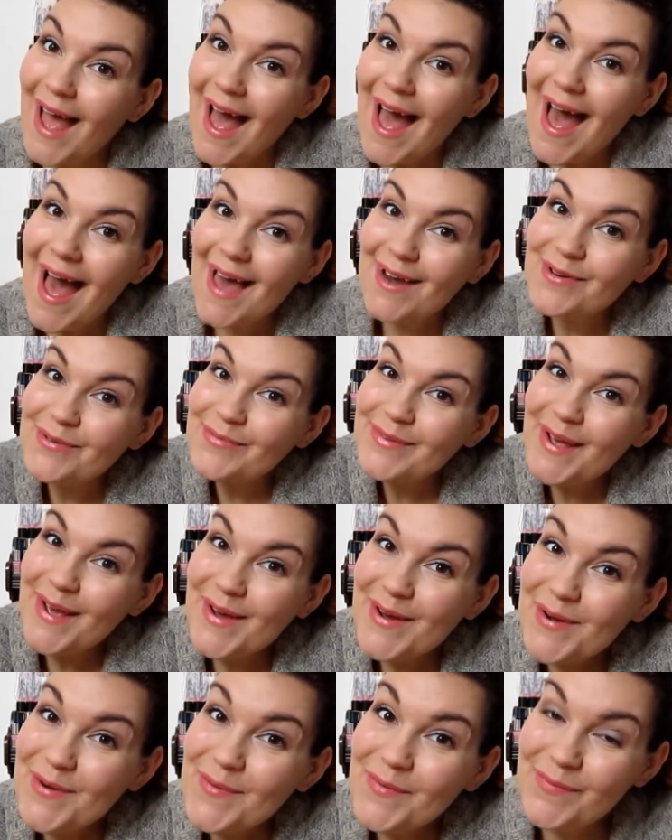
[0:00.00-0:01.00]
I don't
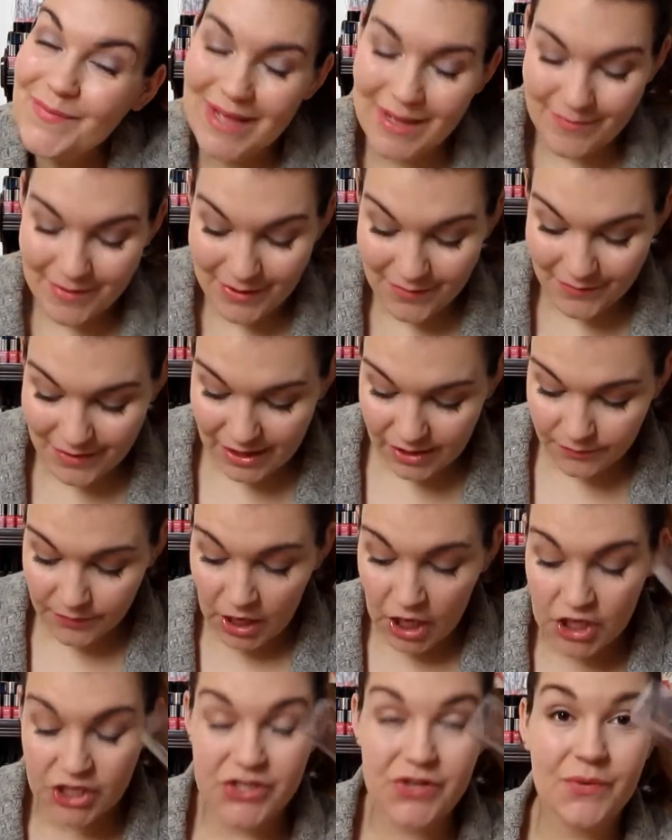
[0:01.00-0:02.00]
know, maybe it will.
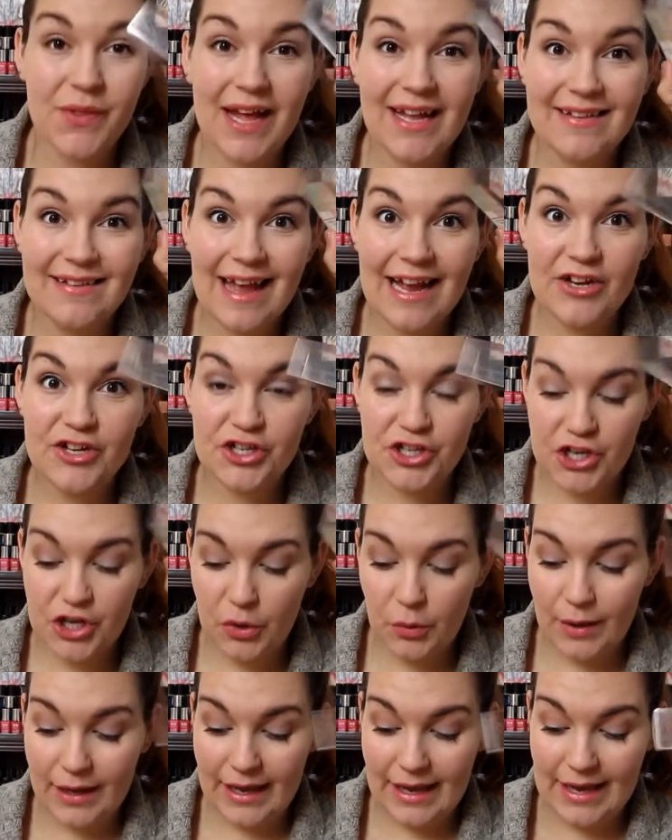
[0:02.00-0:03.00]
So that's actually
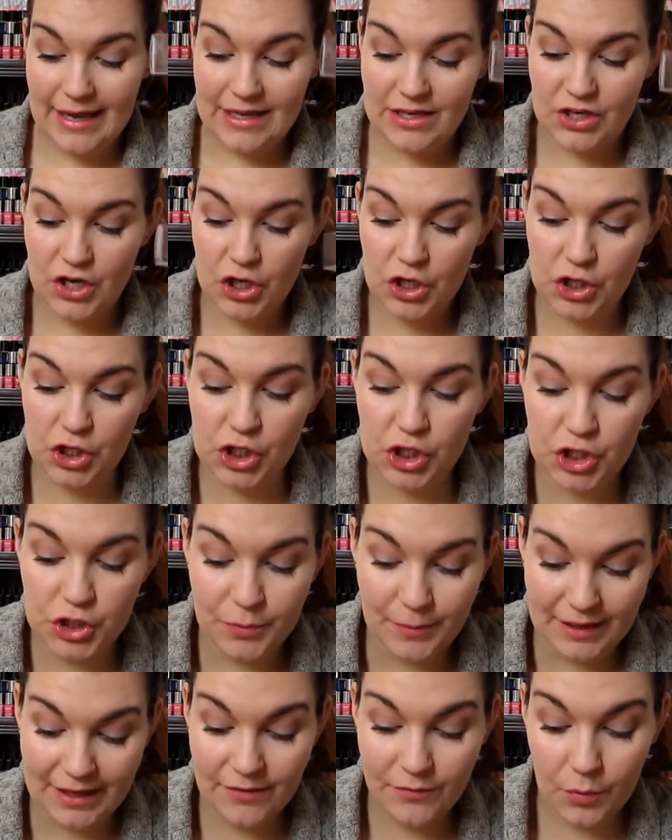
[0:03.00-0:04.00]
going in
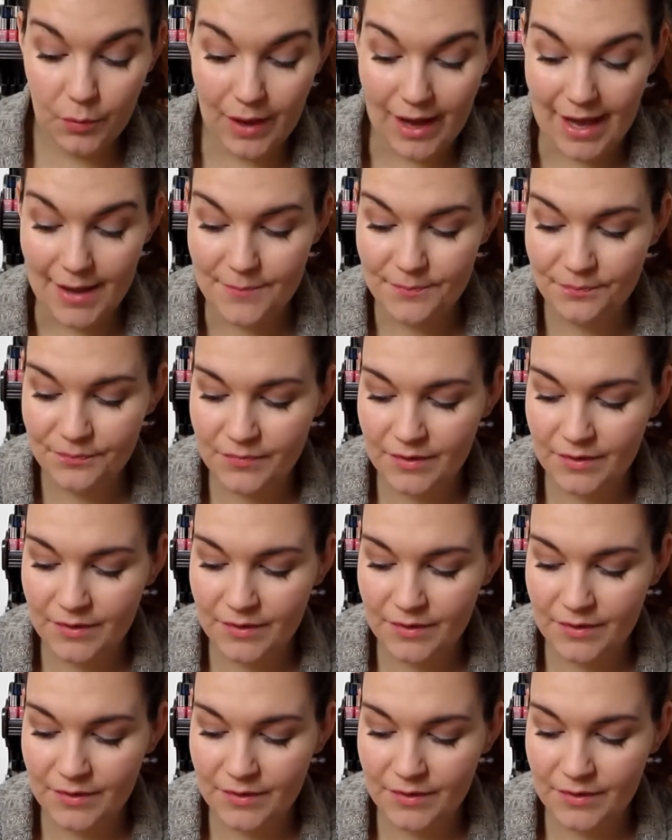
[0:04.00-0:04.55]
to my giveaway.